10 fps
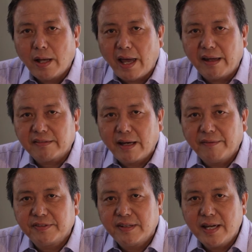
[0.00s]
as I
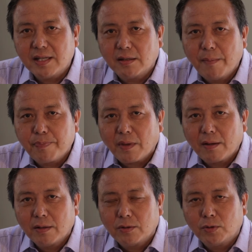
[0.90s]
have said,
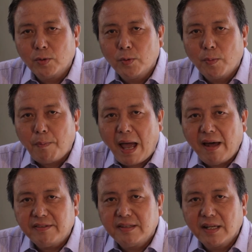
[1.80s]
to
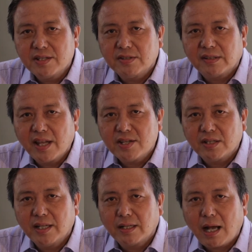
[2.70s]
pass the
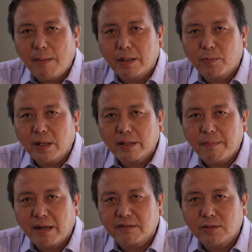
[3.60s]
legislation in the Commonwealth of
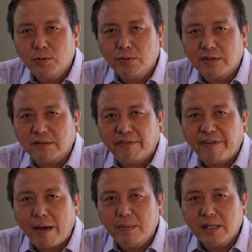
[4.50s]
Massachusetts
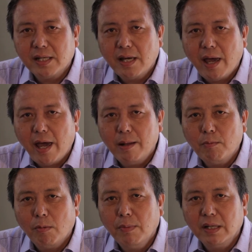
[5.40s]
Family and
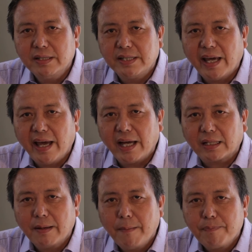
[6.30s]
Mobility
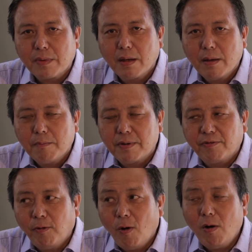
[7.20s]
Act
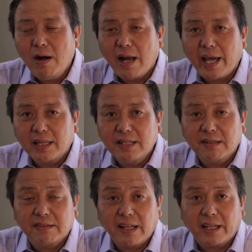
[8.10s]
before likely the
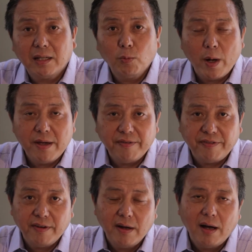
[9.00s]
second
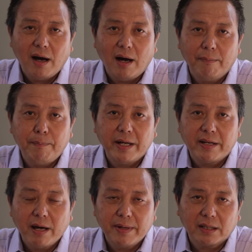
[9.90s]
wave of
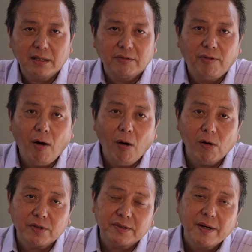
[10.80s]
pandemic that
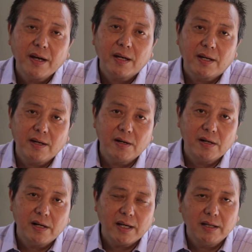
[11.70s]
falls
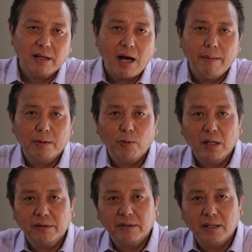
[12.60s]
here in the
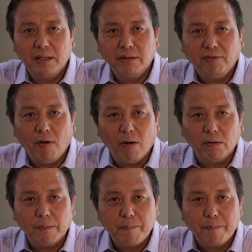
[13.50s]
Commonwealth in the fall.